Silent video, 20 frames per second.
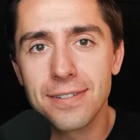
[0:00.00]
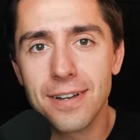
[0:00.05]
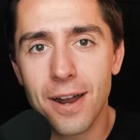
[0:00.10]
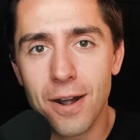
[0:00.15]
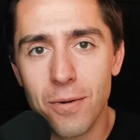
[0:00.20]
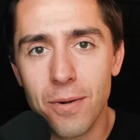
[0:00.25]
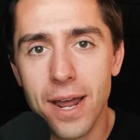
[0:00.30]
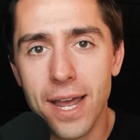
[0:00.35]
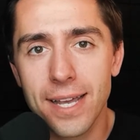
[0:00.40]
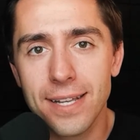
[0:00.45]

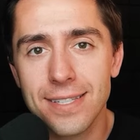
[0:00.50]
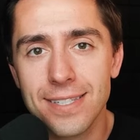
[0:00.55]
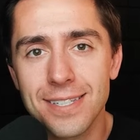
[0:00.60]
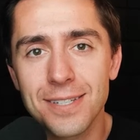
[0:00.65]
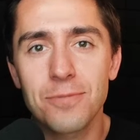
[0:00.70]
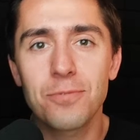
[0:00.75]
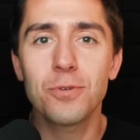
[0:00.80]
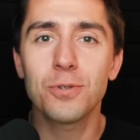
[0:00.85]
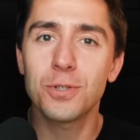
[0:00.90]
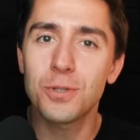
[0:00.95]
All
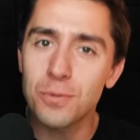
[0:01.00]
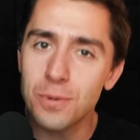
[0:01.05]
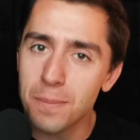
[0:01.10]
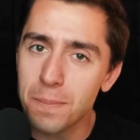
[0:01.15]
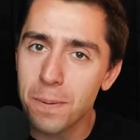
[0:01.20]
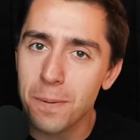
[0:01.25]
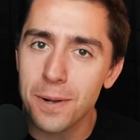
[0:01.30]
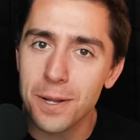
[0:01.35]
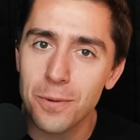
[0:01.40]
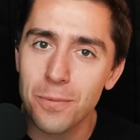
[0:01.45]
right? We're
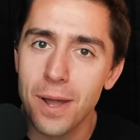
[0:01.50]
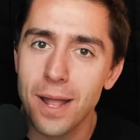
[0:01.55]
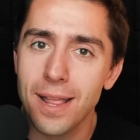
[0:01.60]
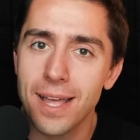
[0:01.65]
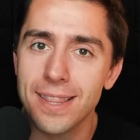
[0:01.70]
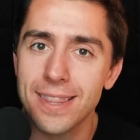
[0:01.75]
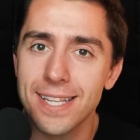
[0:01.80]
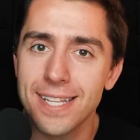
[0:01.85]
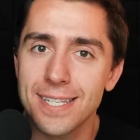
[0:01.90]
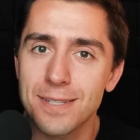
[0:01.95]
doing pretty well
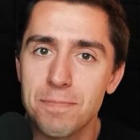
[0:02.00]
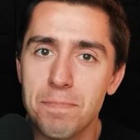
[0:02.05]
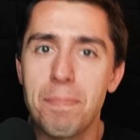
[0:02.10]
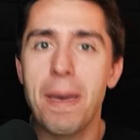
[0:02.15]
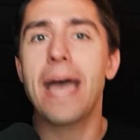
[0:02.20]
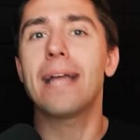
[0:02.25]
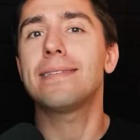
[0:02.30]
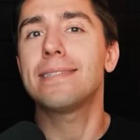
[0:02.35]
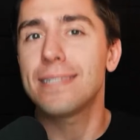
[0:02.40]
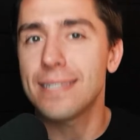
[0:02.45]
on these
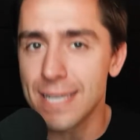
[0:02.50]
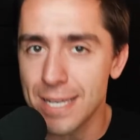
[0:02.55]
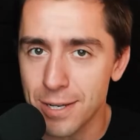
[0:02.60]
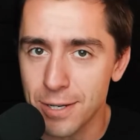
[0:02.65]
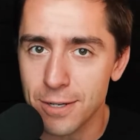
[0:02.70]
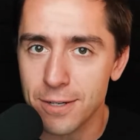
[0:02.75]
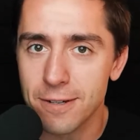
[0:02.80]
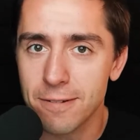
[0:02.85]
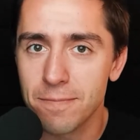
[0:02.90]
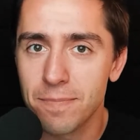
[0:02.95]
bets
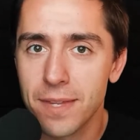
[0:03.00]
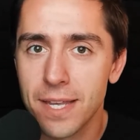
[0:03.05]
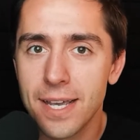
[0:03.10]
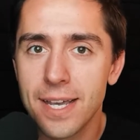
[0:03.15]
here.